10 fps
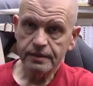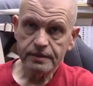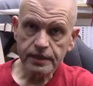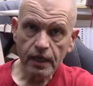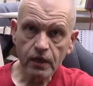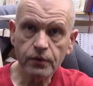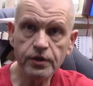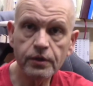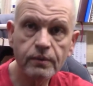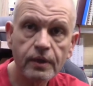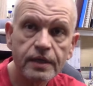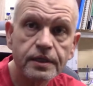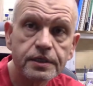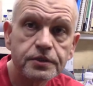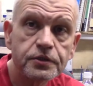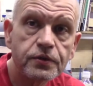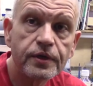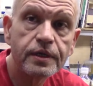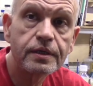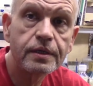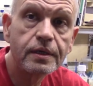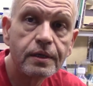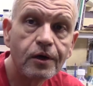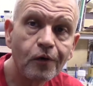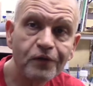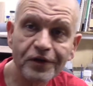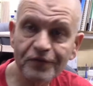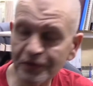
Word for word: say hello to you. I'll touch the screen and hopefully avoid